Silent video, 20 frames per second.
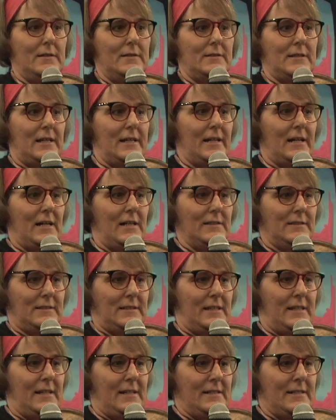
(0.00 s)
Bye, y'all.
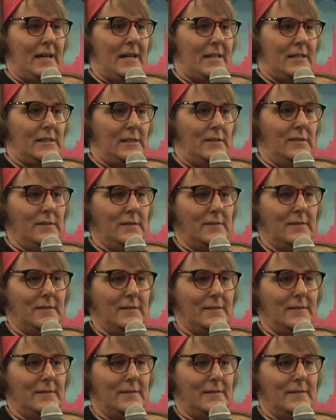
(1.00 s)
See you, Michael.
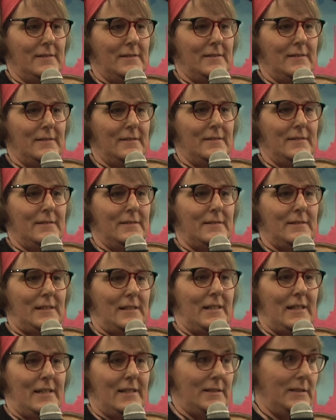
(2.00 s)
Bye,
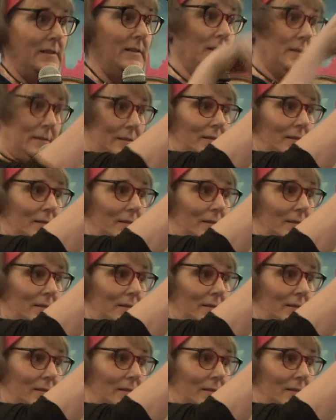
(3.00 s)
Bye Michael.